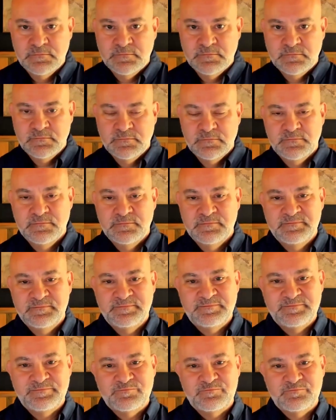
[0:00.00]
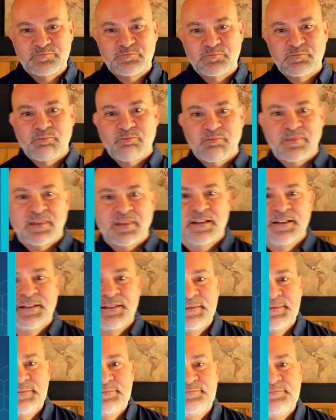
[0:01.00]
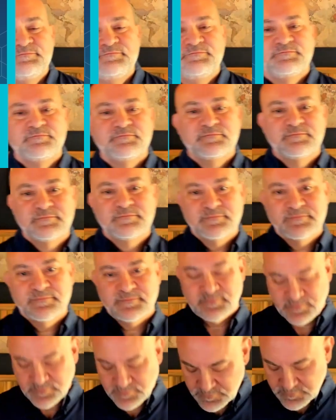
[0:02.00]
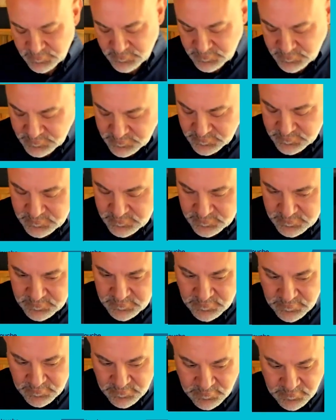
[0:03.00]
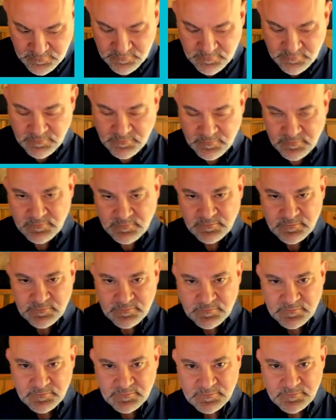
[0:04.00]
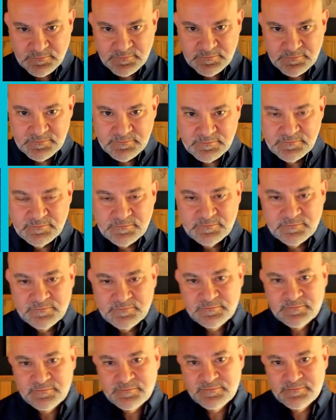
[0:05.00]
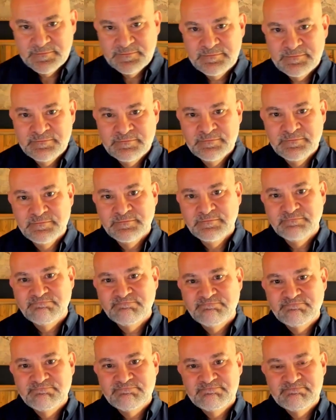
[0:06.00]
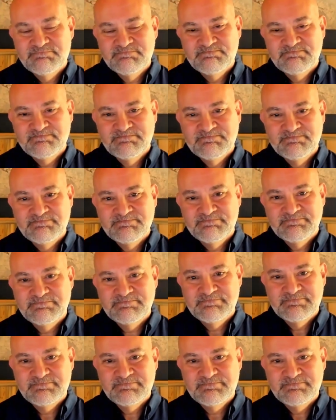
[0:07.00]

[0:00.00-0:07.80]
No words are spoken by the person on screen.